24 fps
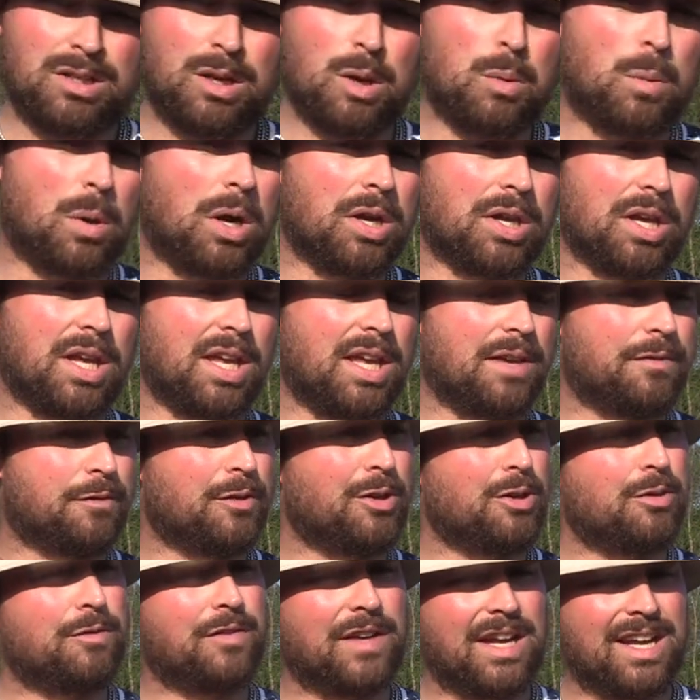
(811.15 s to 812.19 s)
What if
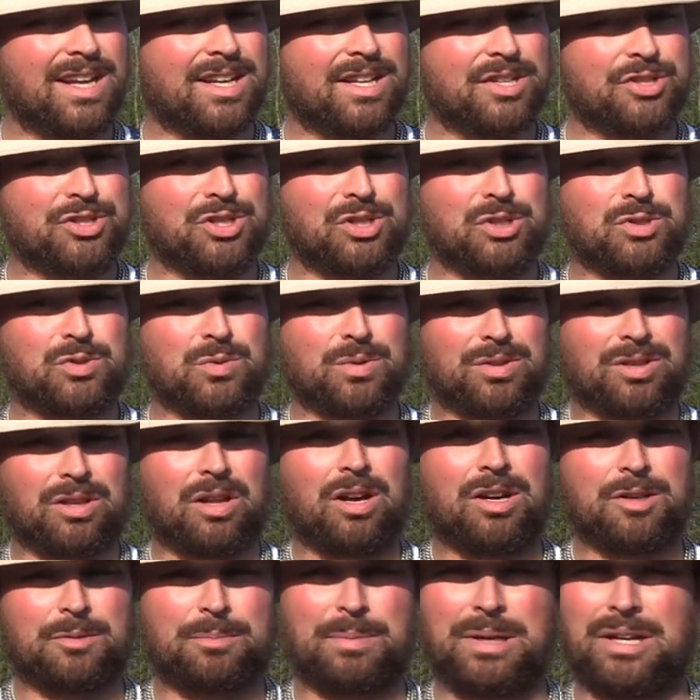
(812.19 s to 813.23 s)
you've had issues with
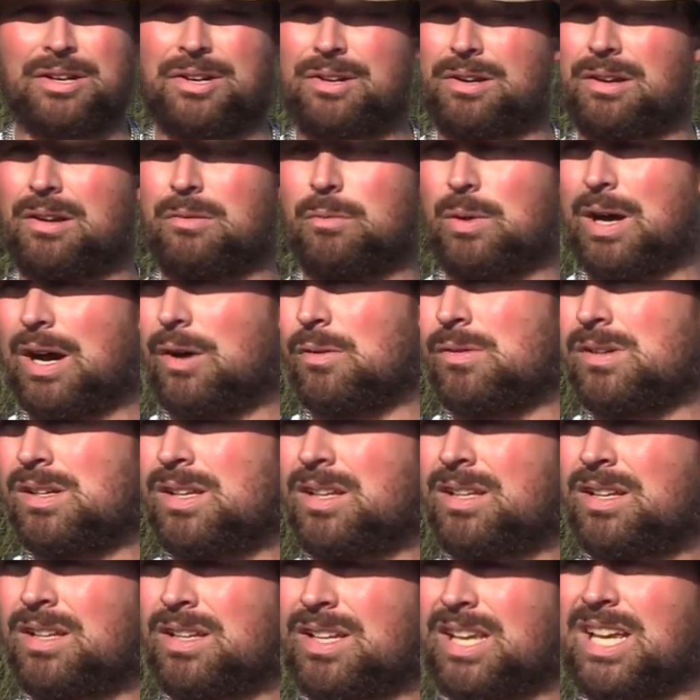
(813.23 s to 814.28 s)
Longbeard? Wow,
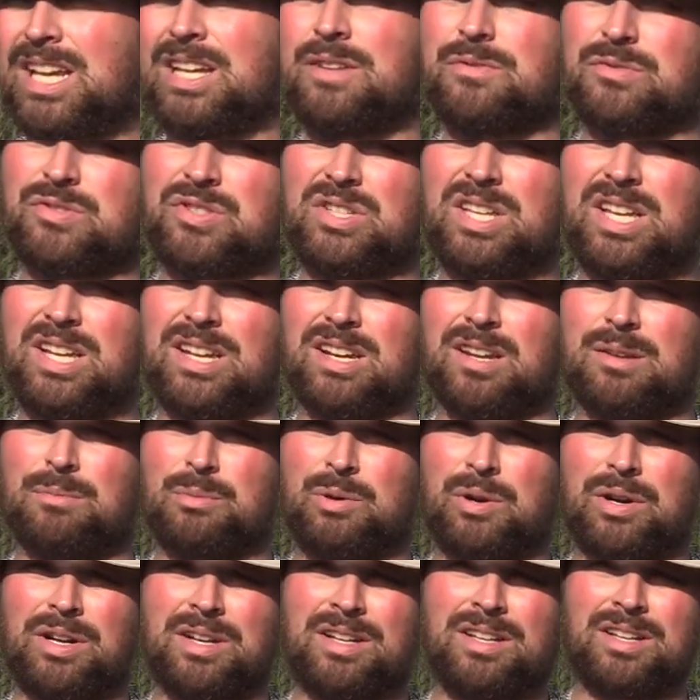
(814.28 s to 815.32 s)
can't even say it
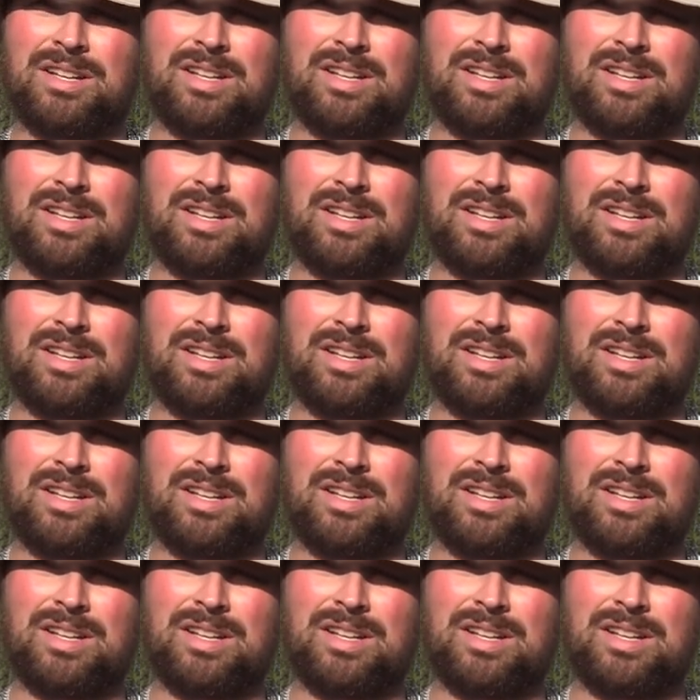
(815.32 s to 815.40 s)
anymore.